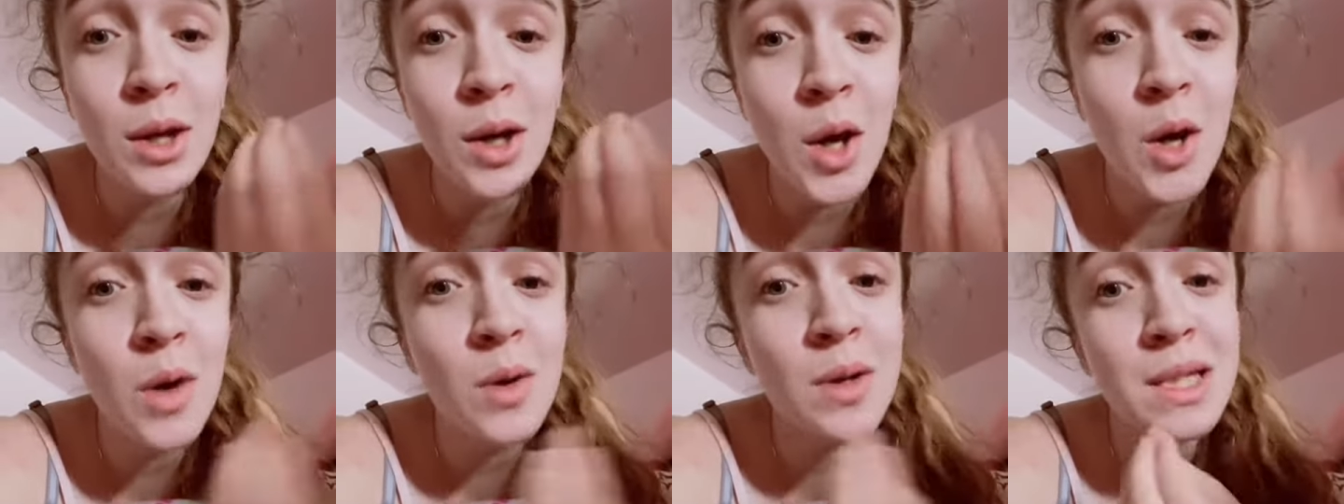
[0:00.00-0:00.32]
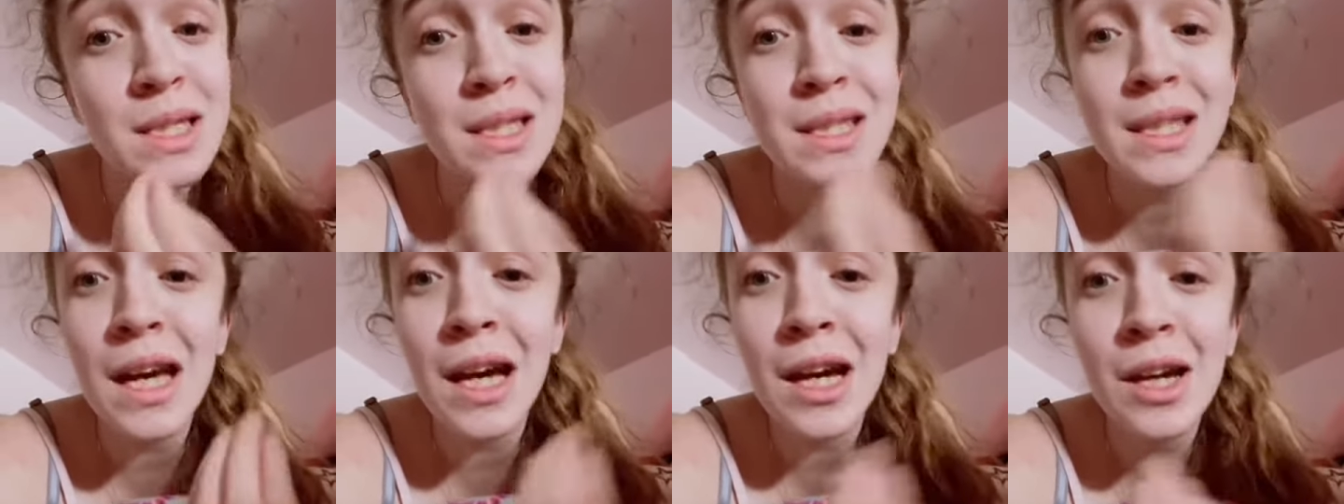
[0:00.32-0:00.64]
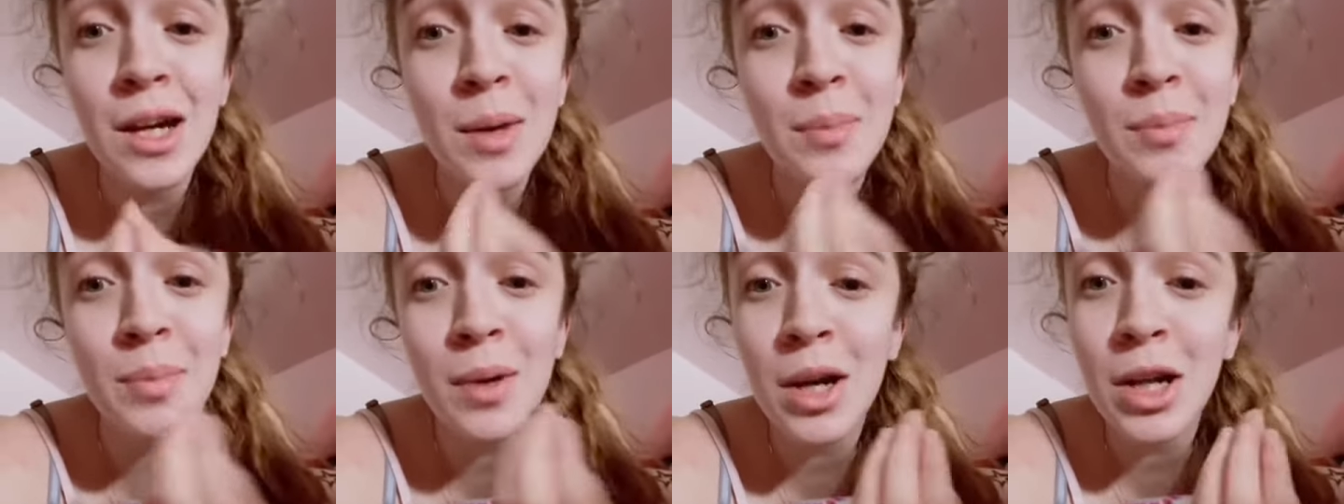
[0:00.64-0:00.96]
oh, it's not
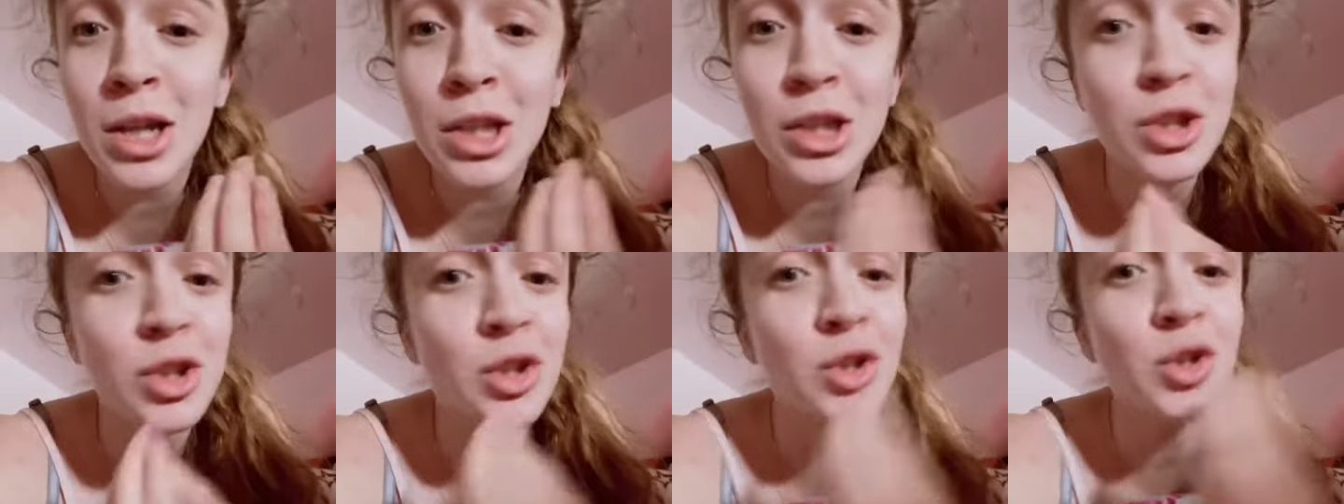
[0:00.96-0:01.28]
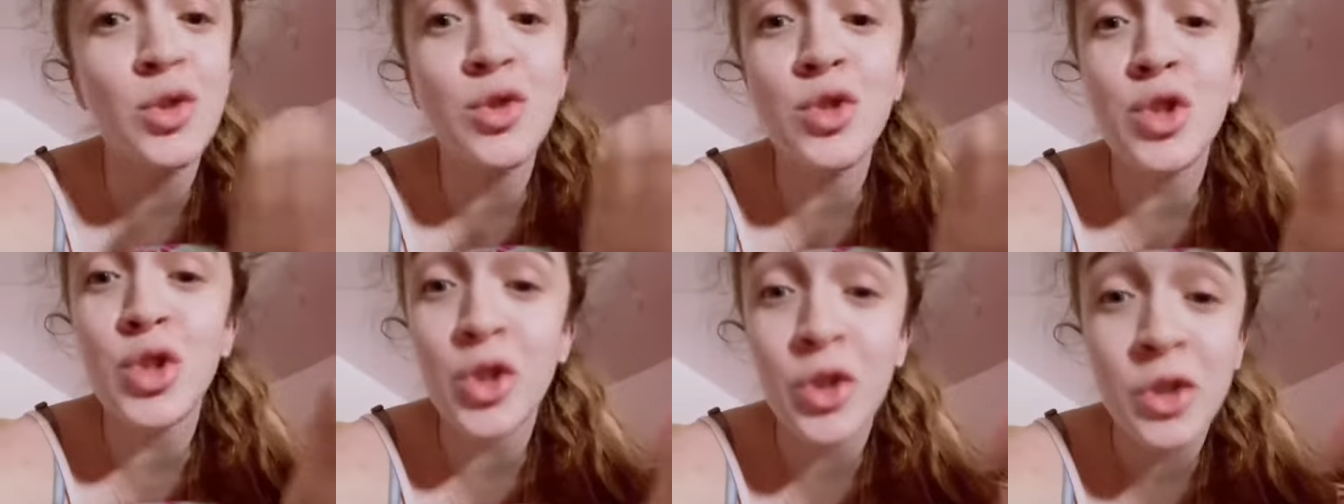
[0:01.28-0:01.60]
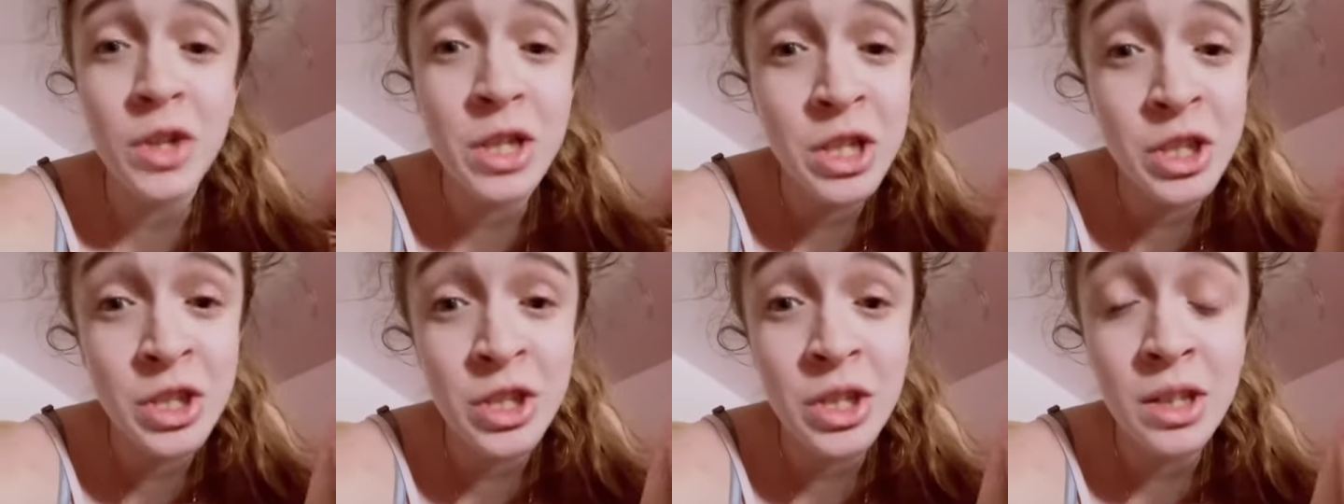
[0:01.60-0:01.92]
a part of your
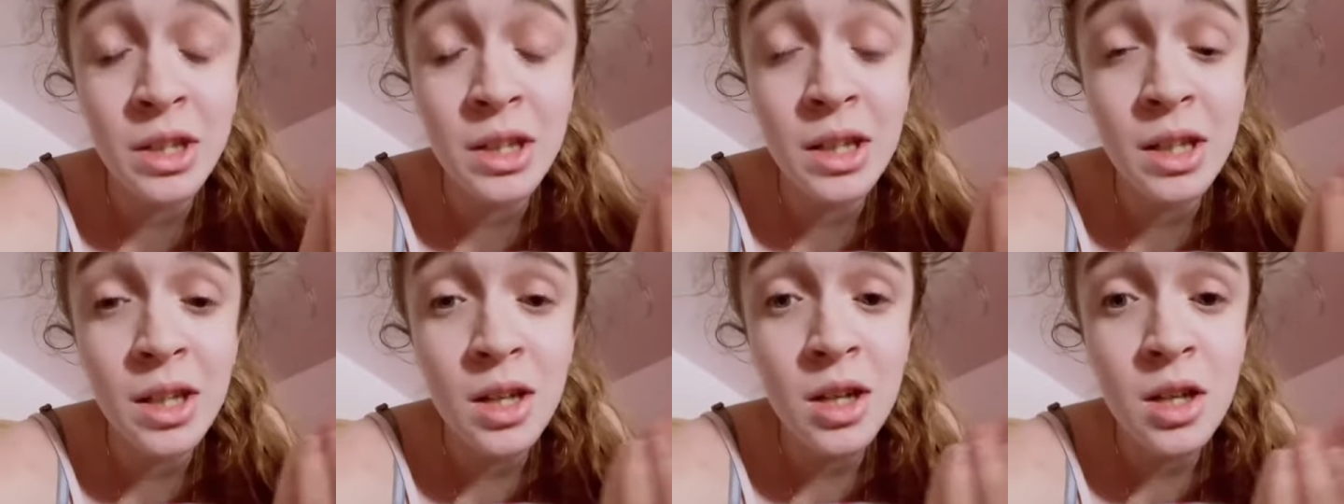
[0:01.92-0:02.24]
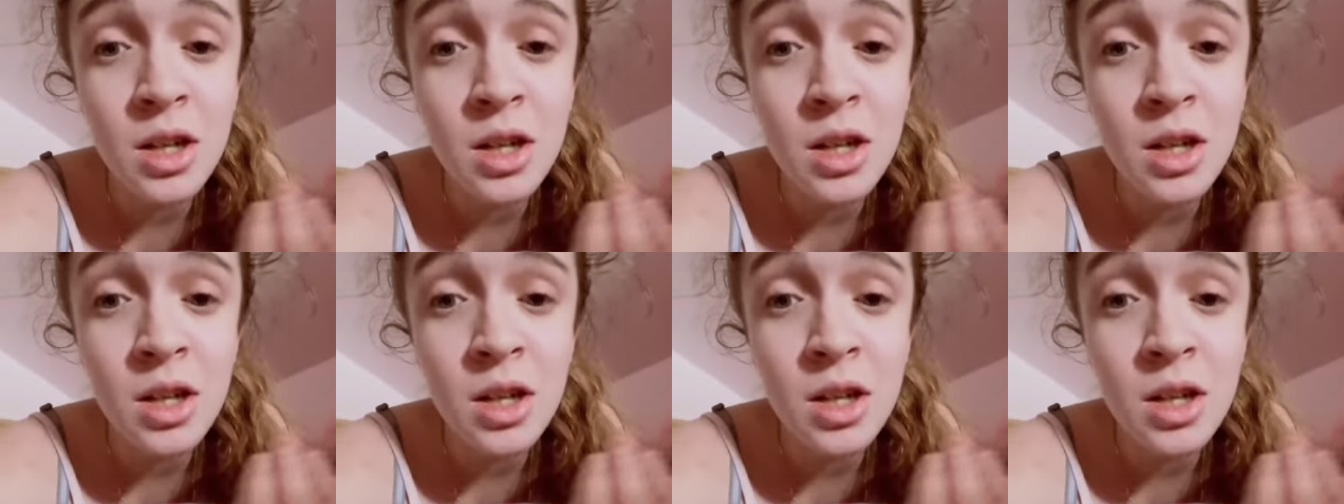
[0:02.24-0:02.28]
nutrition.